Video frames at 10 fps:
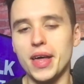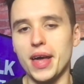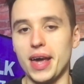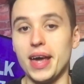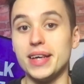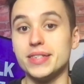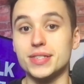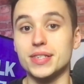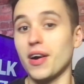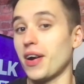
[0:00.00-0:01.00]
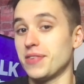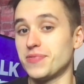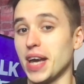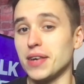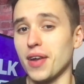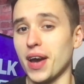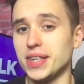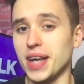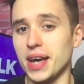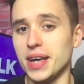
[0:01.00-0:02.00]
It is kind of deadline
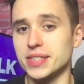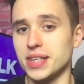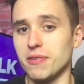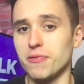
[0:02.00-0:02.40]
day, isn't it,